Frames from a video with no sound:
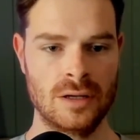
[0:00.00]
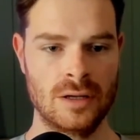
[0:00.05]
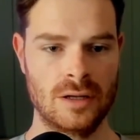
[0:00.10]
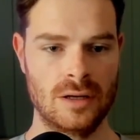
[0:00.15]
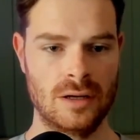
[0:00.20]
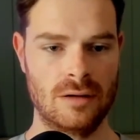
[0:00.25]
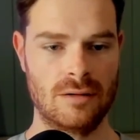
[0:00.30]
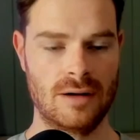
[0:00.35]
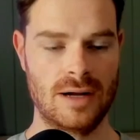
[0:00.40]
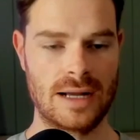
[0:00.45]

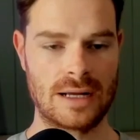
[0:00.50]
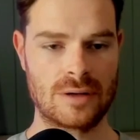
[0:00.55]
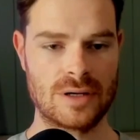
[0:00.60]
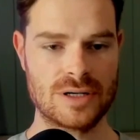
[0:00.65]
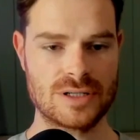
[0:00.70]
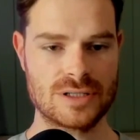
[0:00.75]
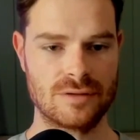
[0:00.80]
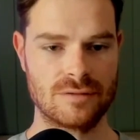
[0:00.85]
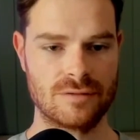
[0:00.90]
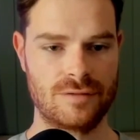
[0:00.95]
All right,
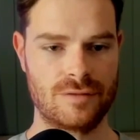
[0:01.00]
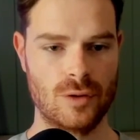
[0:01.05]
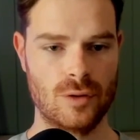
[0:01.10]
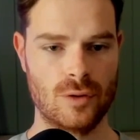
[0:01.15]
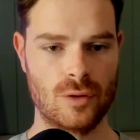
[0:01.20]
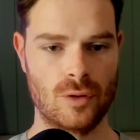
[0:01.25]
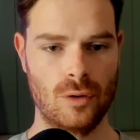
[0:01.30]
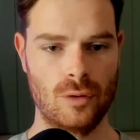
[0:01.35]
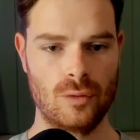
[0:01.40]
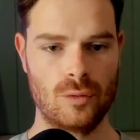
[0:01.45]
question
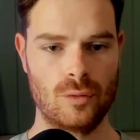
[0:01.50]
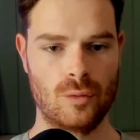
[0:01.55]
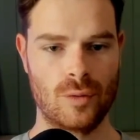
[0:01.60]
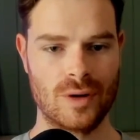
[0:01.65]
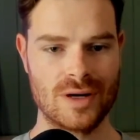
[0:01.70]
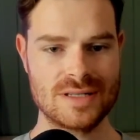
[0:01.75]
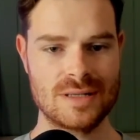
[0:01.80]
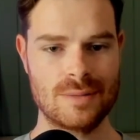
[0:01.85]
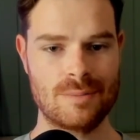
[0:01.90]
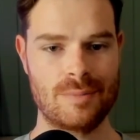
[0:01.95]
4. What
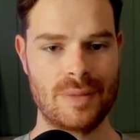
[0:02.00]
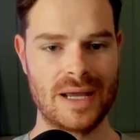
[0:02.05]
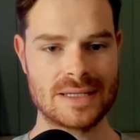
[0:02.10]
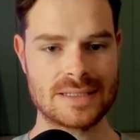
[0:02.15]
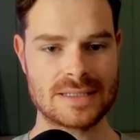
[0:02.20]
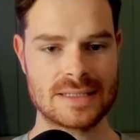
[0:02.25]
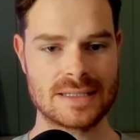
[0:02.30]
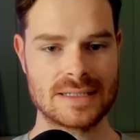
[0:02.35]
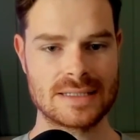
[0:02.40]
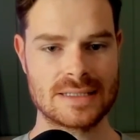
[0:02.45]
is the
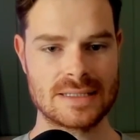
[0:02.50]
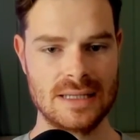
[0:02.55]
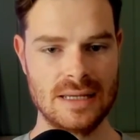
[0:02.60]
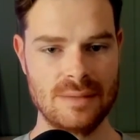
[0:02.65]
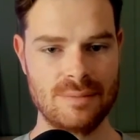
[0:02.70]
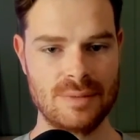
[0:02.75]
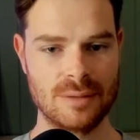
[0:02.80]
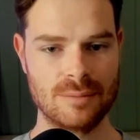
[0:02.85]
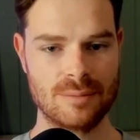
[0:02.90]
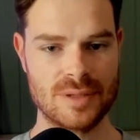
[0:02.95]
best
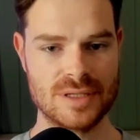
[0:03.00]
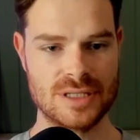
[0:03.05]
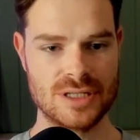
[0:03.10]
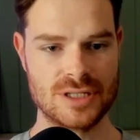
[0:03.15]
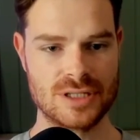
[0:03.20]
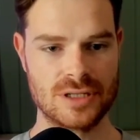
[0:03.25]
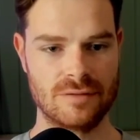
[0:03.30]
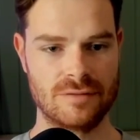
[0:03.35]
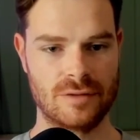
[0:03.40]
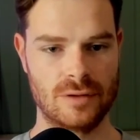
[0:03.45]
sleeping
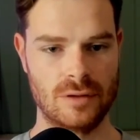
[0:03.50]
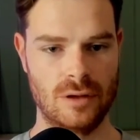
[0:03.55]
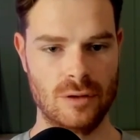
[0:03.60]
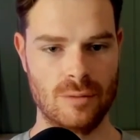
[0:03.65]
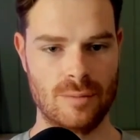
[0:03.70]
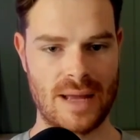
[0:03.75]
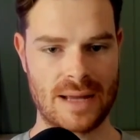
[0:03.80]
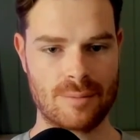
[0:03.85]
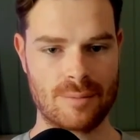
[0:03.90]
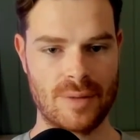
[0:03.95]
position for low
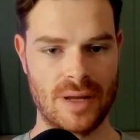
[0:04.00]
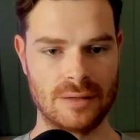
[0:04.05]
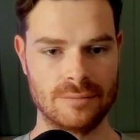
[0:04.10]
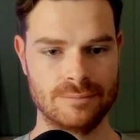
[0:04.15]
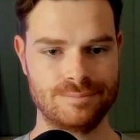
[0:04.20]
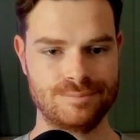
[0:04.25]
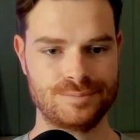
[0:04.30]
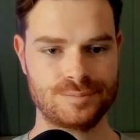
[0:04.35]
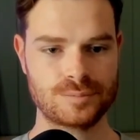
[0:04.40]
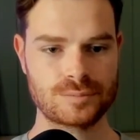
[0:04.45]
back pain?
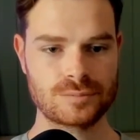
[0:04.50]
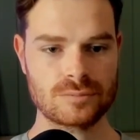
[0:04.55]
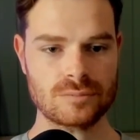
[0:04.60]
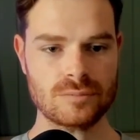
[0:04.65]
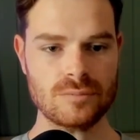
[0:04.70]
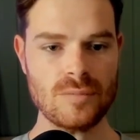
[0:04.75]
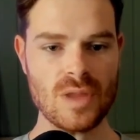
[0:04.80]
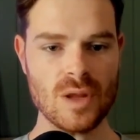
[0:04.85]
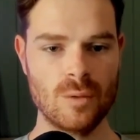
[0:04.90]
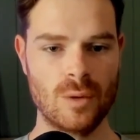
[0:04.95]

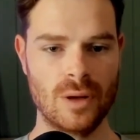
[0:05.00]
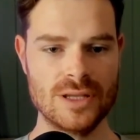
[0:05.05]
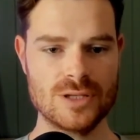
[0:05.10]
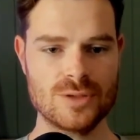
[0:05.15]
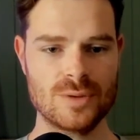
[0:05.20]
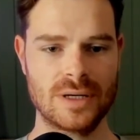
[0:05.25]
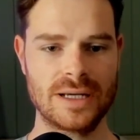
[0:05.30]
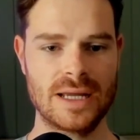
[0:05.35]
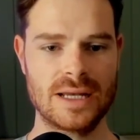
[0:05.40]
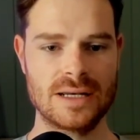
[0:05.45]
Well, this
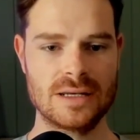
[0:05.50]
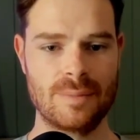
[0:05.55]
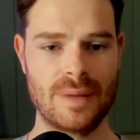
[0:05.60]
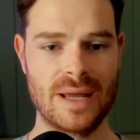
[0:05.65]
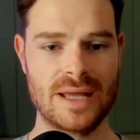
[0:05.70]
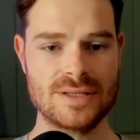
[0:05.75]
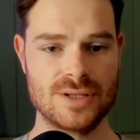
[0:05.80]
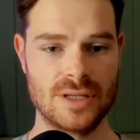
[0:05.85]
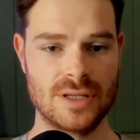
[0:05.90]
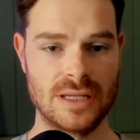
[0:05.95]
one again
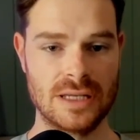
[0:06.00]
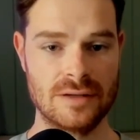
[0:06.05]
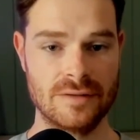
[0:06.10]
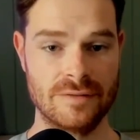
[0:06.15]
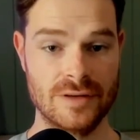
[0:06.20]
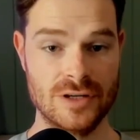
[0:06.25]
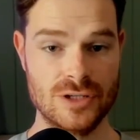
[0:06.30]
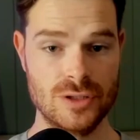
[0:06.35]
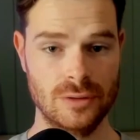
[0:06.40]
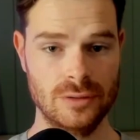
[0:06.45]
depends on the
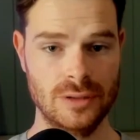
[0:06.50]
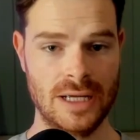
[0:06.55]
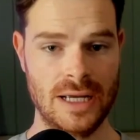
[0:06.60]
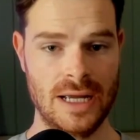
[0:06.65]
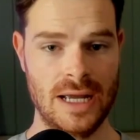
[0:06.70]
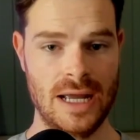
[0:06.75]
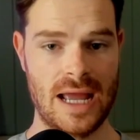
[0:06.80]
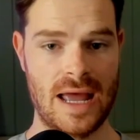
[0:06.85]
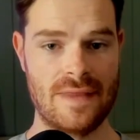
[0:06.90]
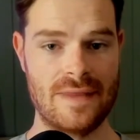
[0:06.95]
individual
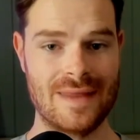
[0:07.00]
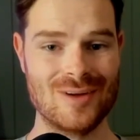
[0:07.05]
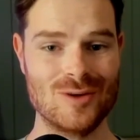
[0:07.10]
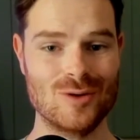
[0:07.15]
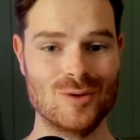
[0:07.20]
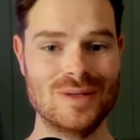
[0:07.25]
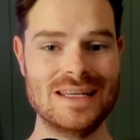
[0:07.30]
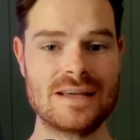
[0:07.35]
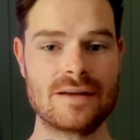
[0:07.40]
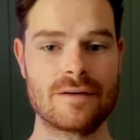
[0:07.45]
and their
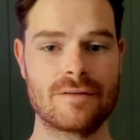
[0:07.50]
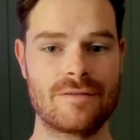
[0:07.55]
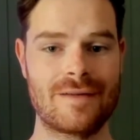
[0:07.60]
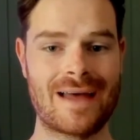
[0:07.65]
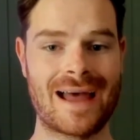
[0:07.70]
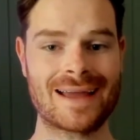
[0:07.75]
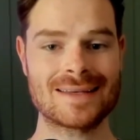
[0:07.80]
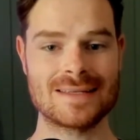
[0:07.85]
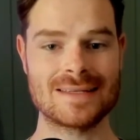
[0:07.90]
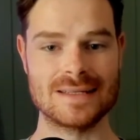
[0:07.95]
unique
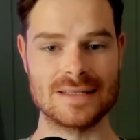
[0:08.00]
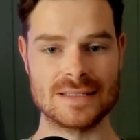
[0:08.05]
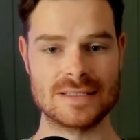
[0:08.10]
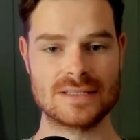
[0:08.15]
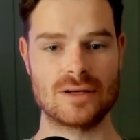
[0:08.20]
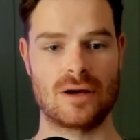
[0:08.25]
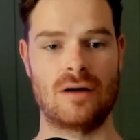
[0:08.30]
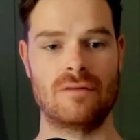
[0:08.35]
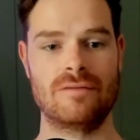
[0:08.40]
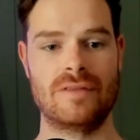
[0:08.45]
factors
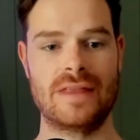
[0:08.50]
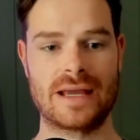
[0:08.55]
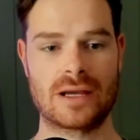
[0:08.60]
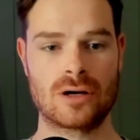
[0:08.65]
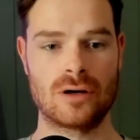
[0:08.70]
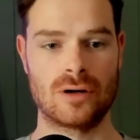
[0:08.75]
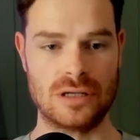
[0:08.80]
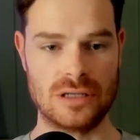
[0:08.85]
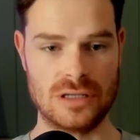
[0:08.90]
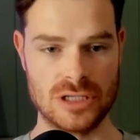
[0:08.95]
of their
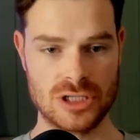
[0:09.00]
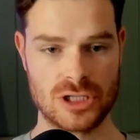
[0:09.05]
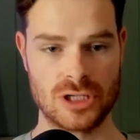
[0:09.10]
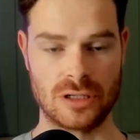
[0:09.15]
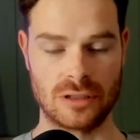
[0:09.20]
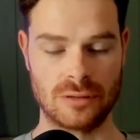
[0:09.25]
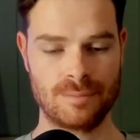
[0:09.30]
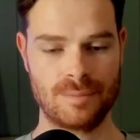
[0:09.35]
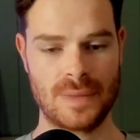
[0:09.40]
condition.